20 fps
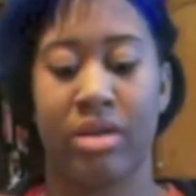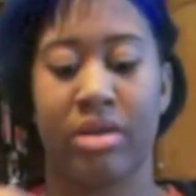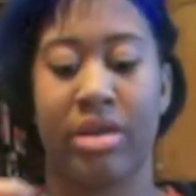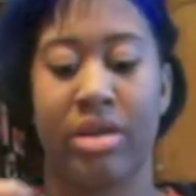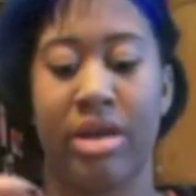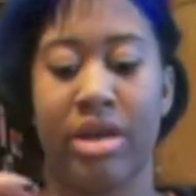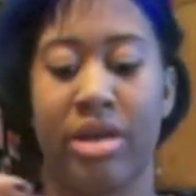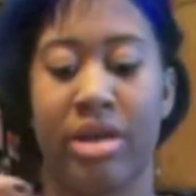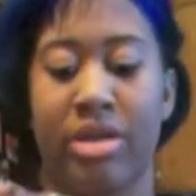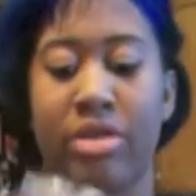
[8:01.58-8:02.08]

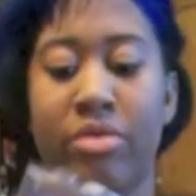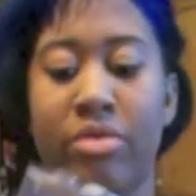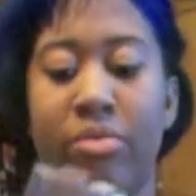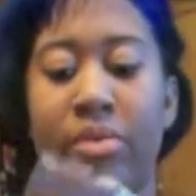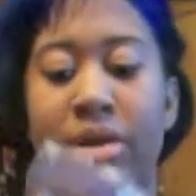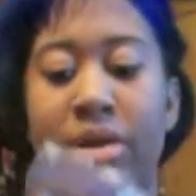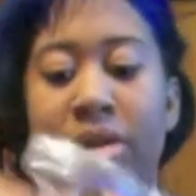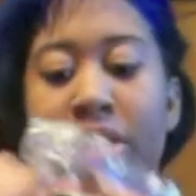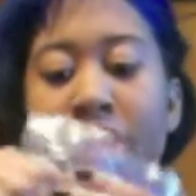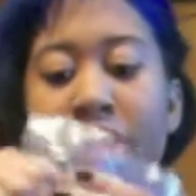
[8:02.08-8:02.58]
Then you
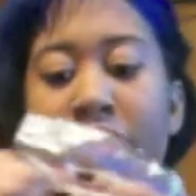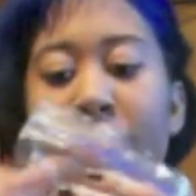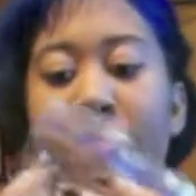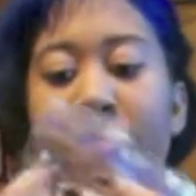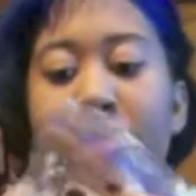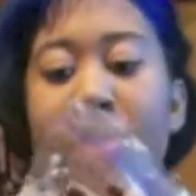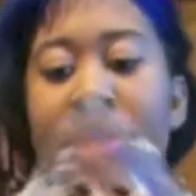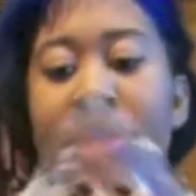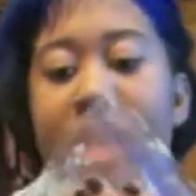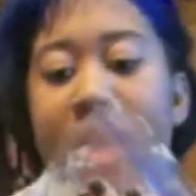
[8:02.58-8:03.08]
want to,
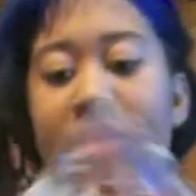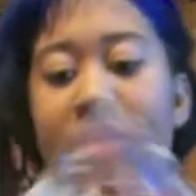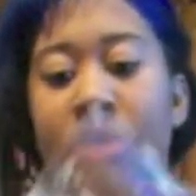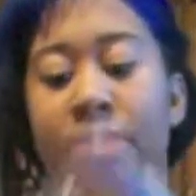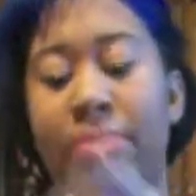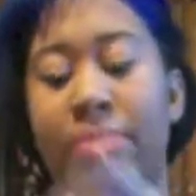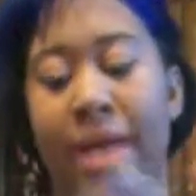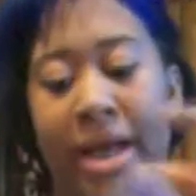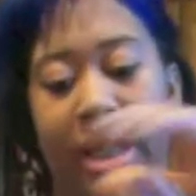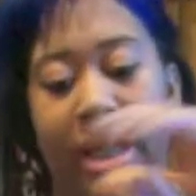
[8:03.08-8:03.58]
for the
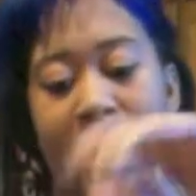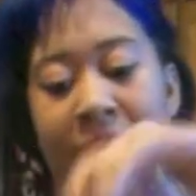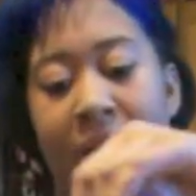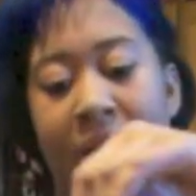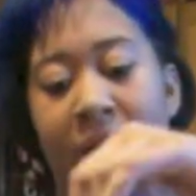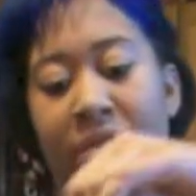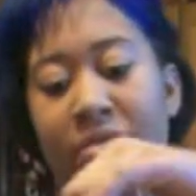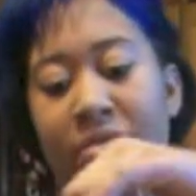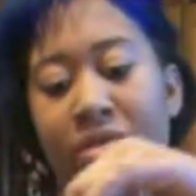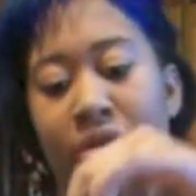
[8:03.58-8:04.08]
sandwich
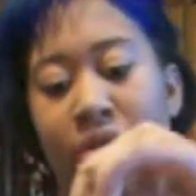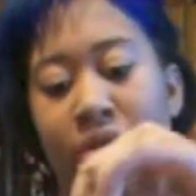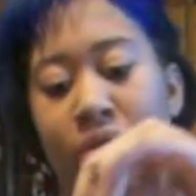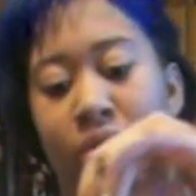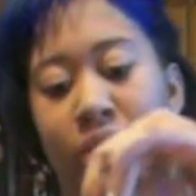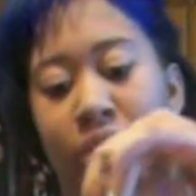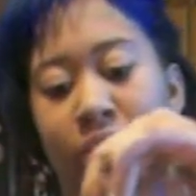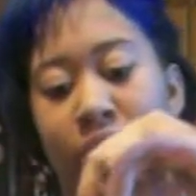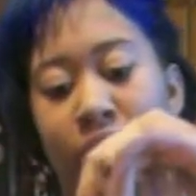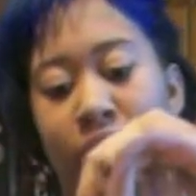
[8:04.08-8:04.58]
bag, you're
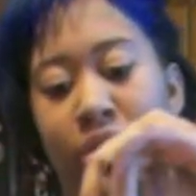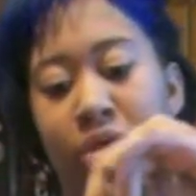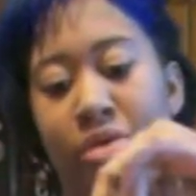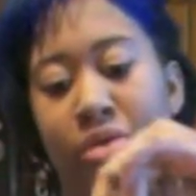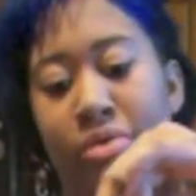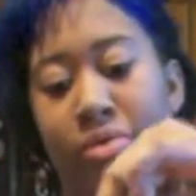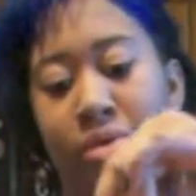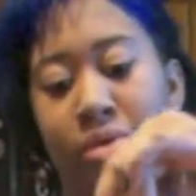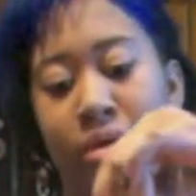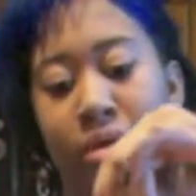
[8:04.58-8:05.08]
going
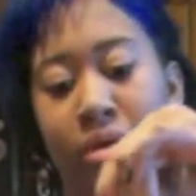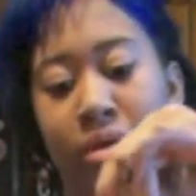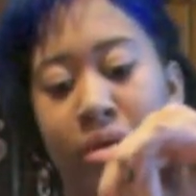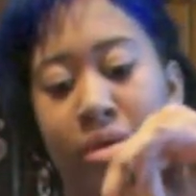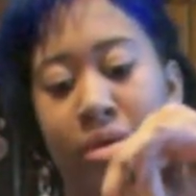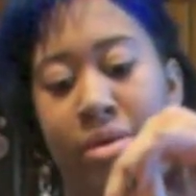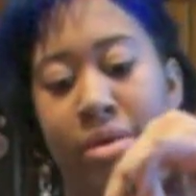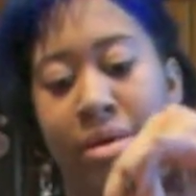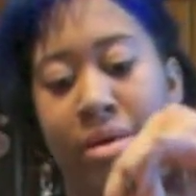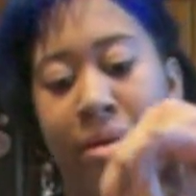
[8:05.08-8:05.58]
to
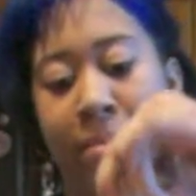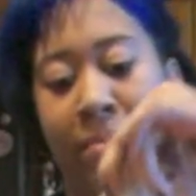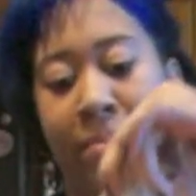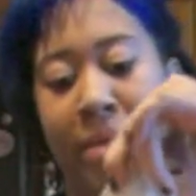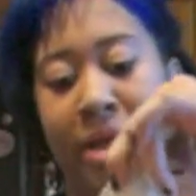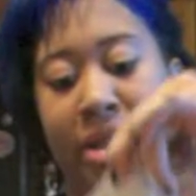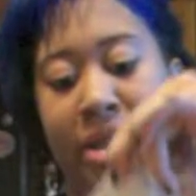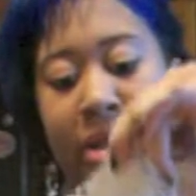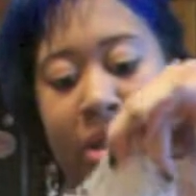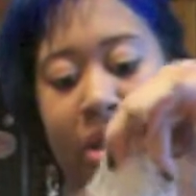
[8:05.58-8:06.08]

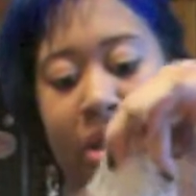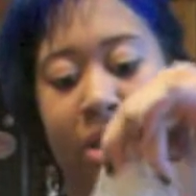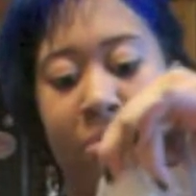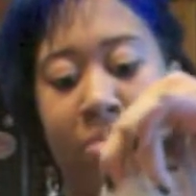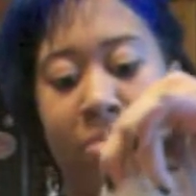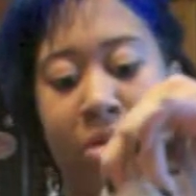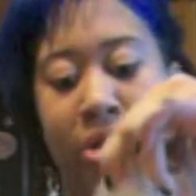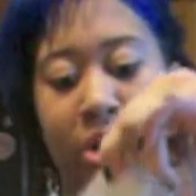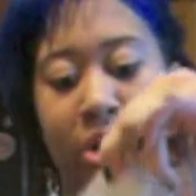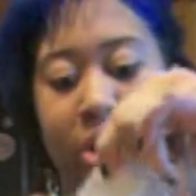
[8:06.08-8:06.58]
basically
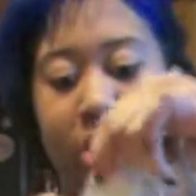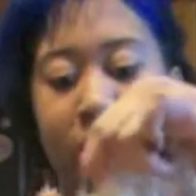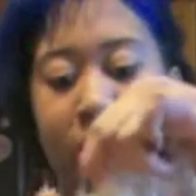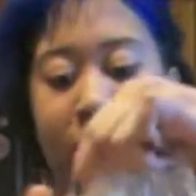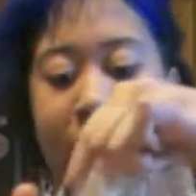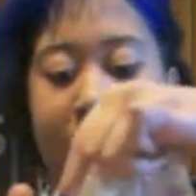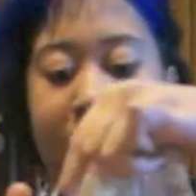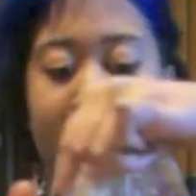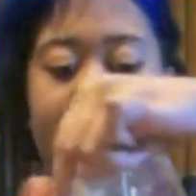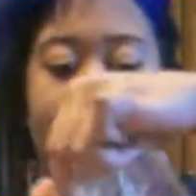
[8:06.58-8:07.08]
push it
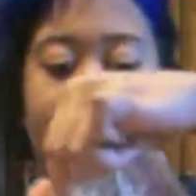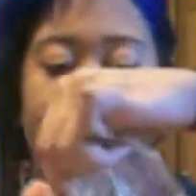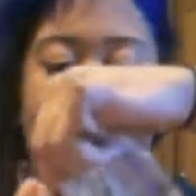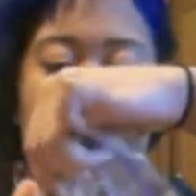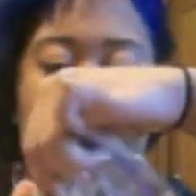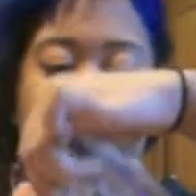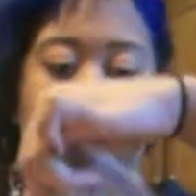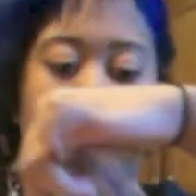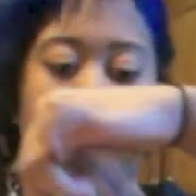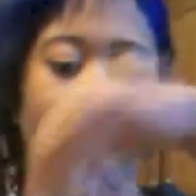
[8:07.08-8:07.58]
down
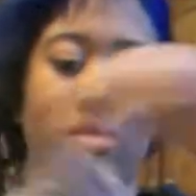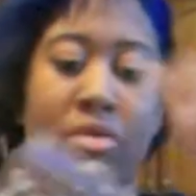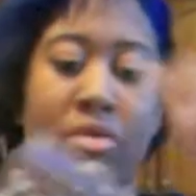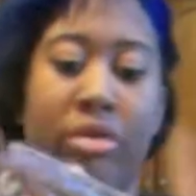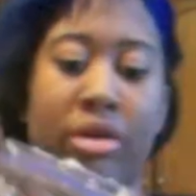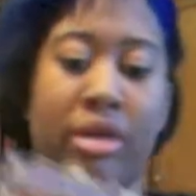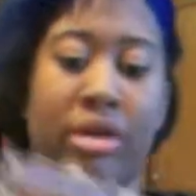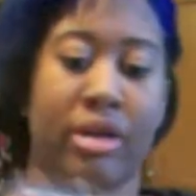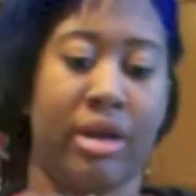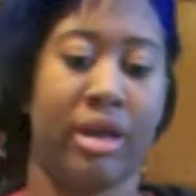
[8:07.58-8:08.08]
to one
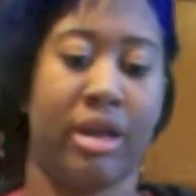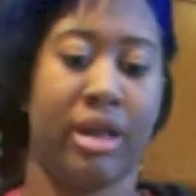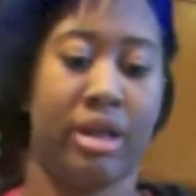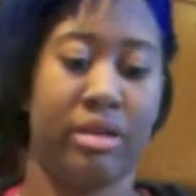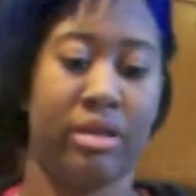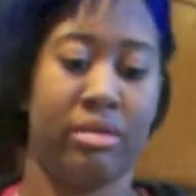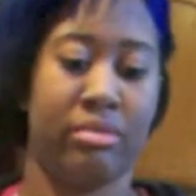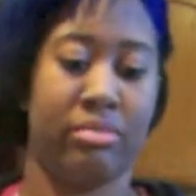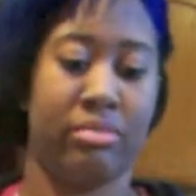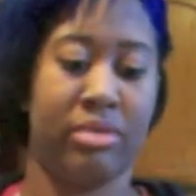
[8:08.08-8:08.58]
corner. I can
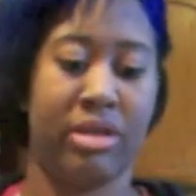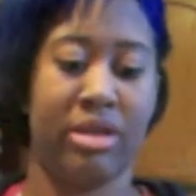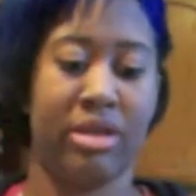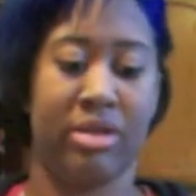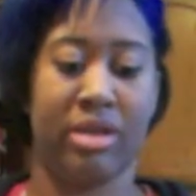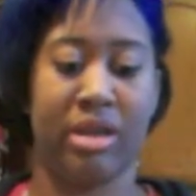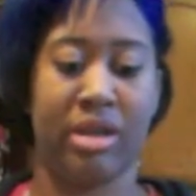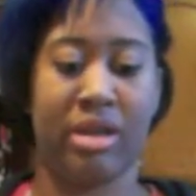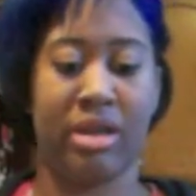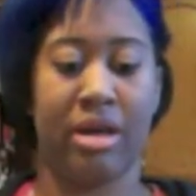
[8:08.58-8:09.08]

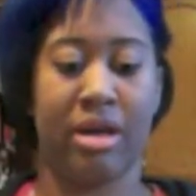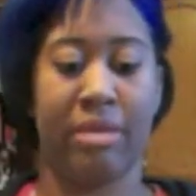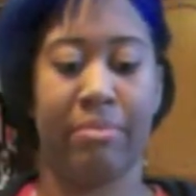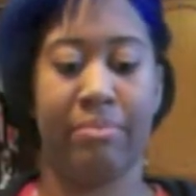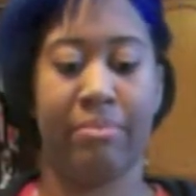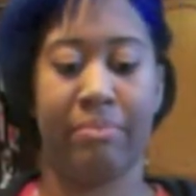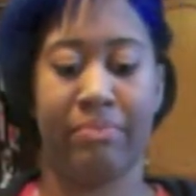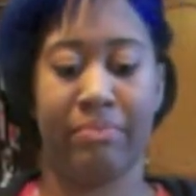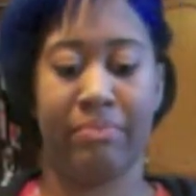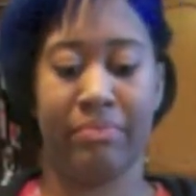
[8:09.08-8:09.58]
seal this up.
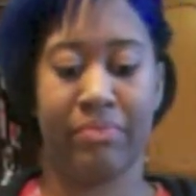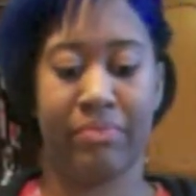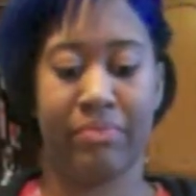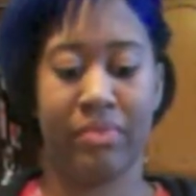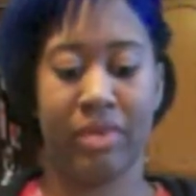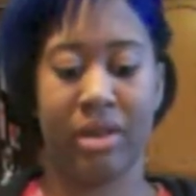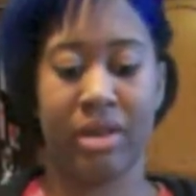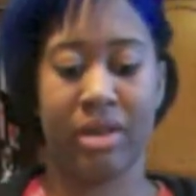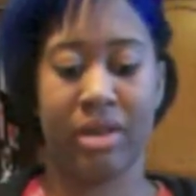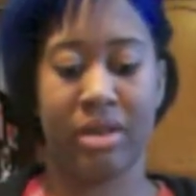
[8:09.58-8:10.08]

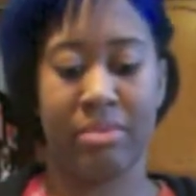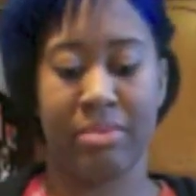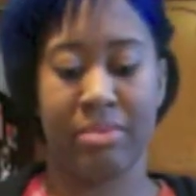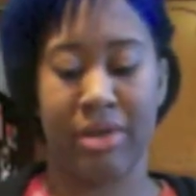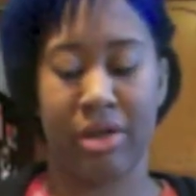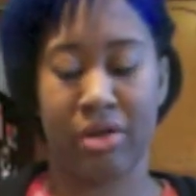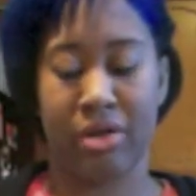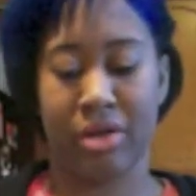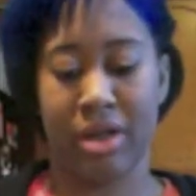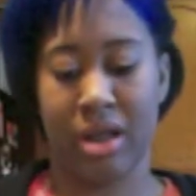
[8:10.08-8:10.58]

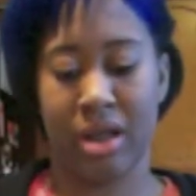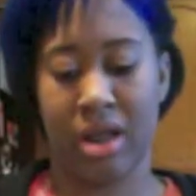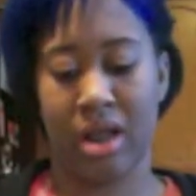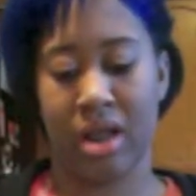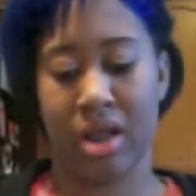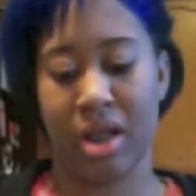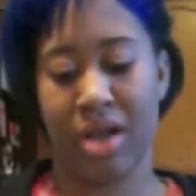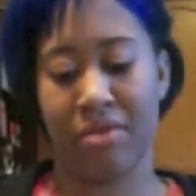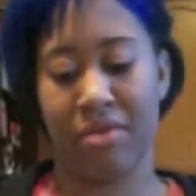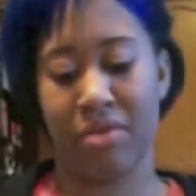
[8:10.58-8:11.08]
Make sure it
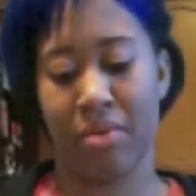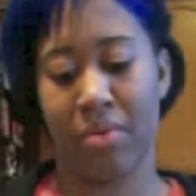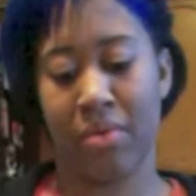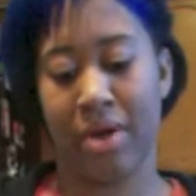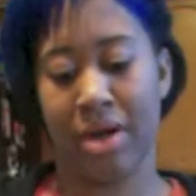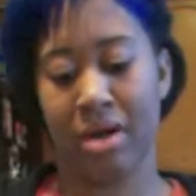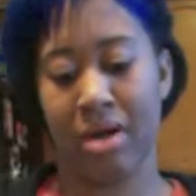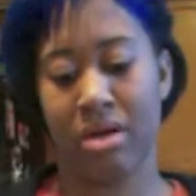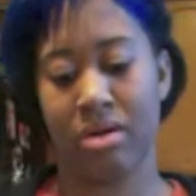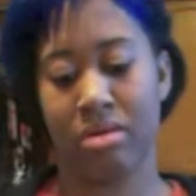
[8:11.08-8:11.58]
doesn't get everywhere.